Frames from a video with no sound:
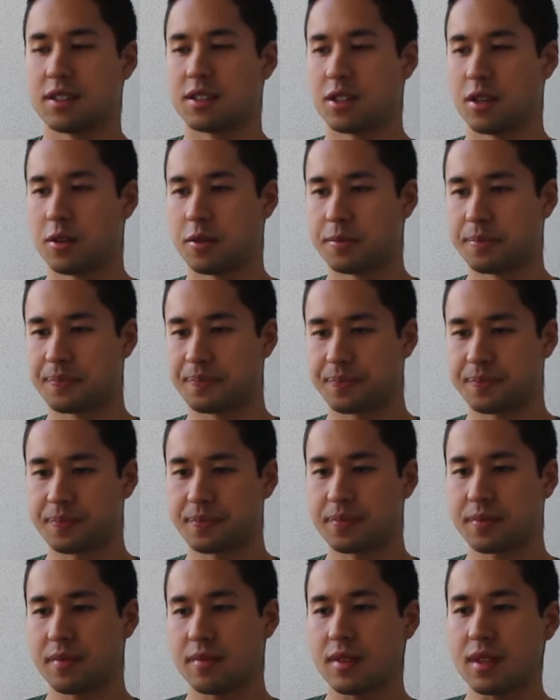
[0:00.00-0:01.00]
So
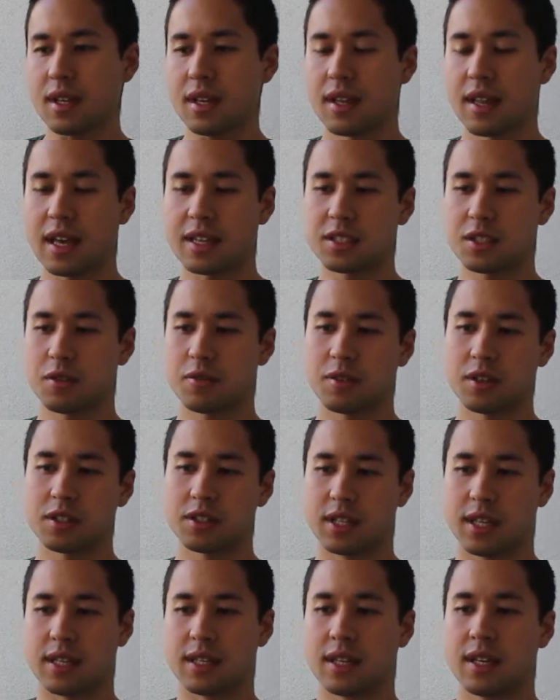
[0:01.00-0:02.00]
that's the
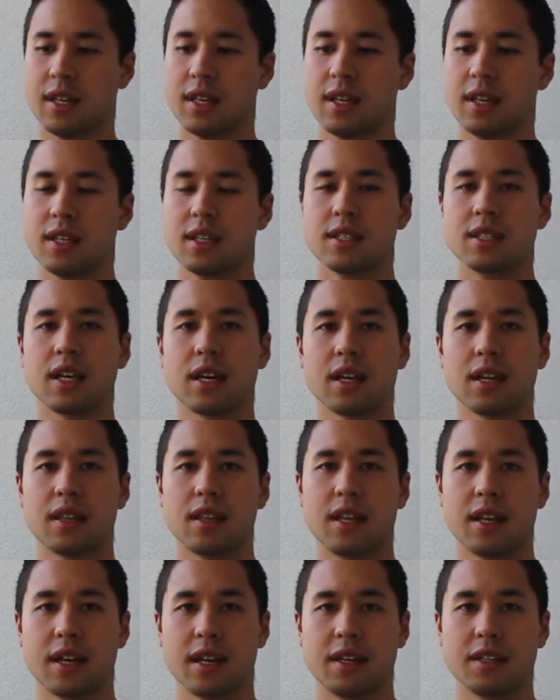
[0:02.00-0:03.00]
first thing. Second
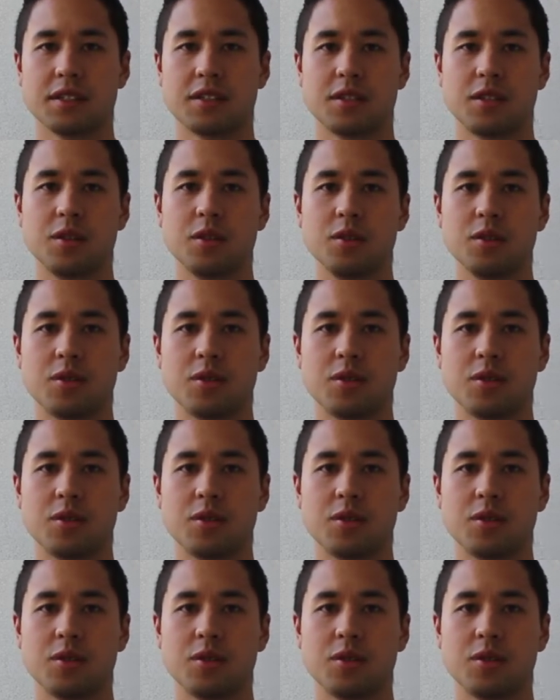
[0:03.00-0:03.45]
thing is to